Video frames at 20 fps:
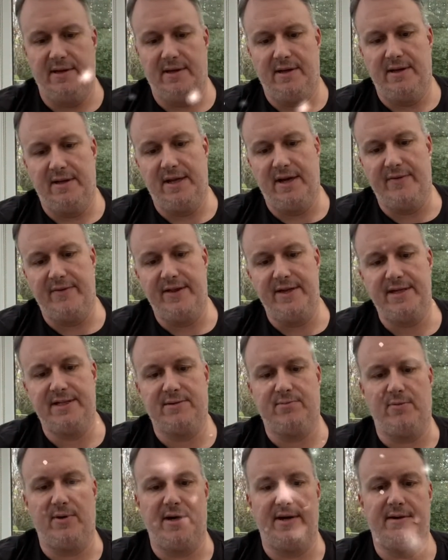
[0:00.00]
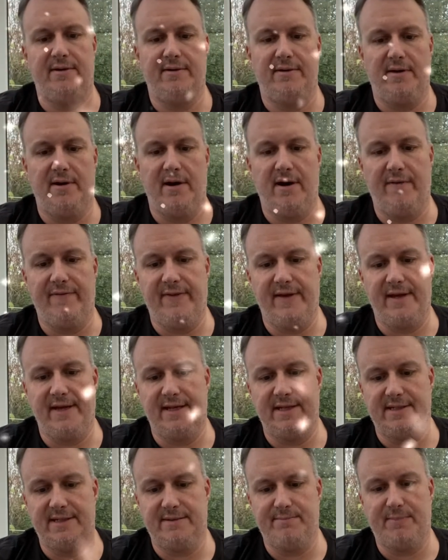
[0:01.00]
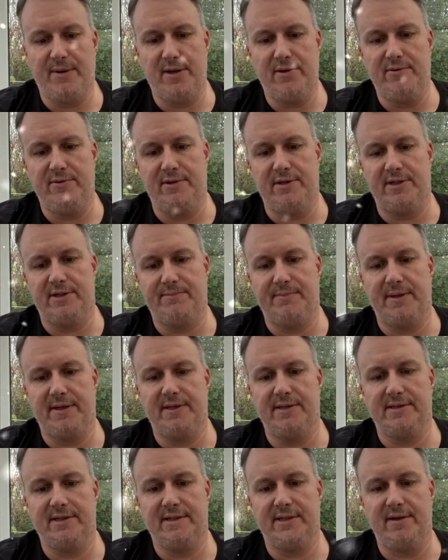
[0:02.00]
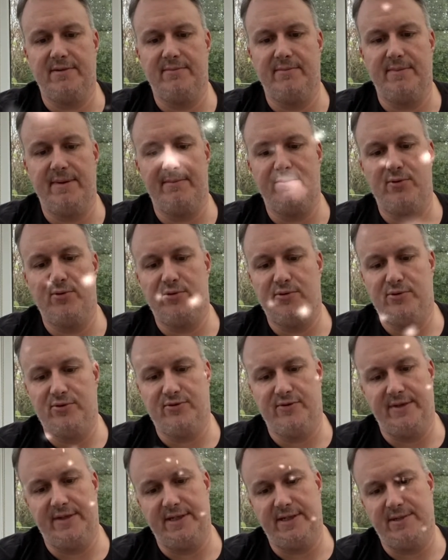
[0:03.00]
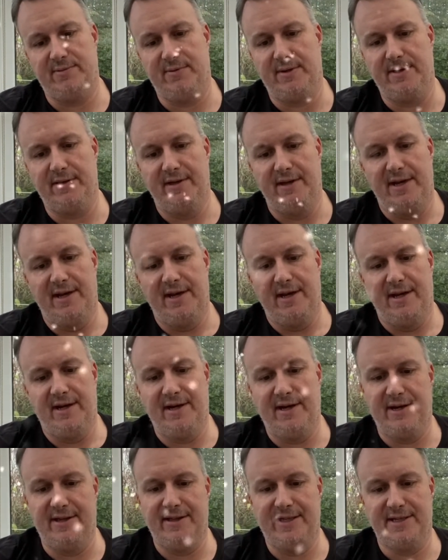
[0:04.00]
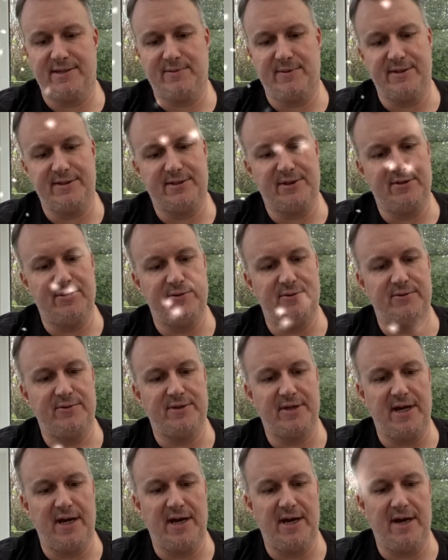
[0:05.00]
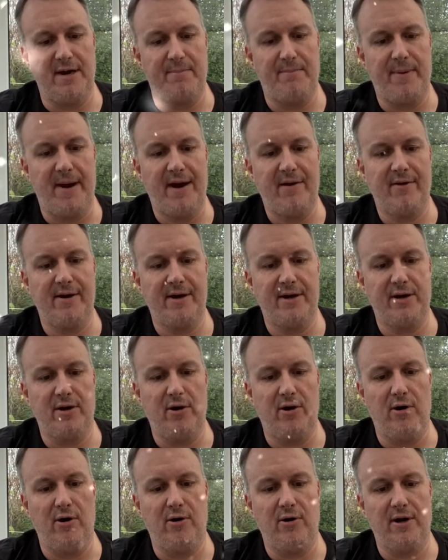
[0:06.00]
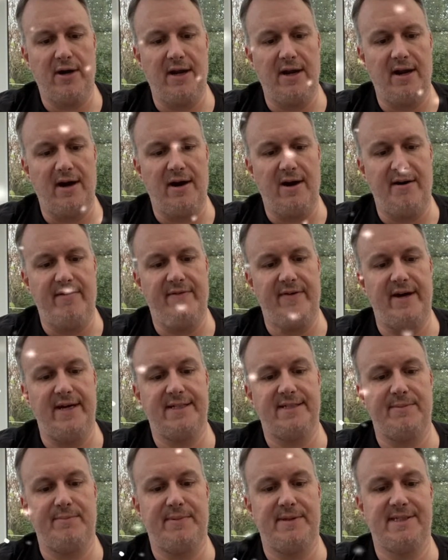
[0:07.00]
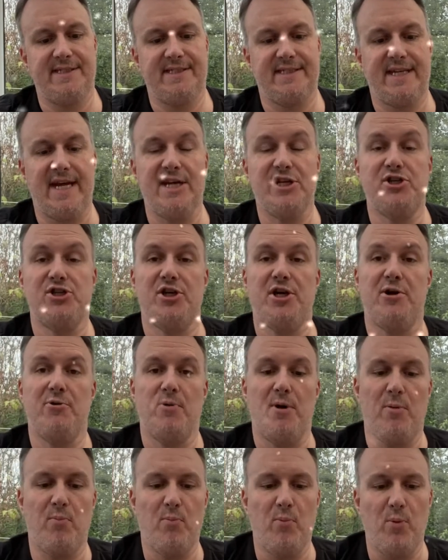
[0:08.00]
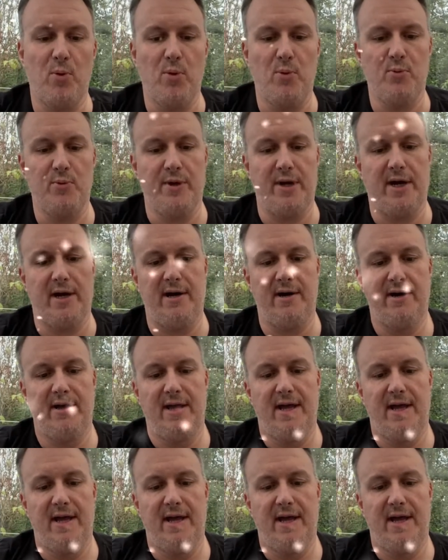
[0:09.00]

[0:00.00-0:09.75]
Now this one, I think, is a bonus because I don't remember ordering this one. This one's called Barak Oklava. It's a pistachio and walnut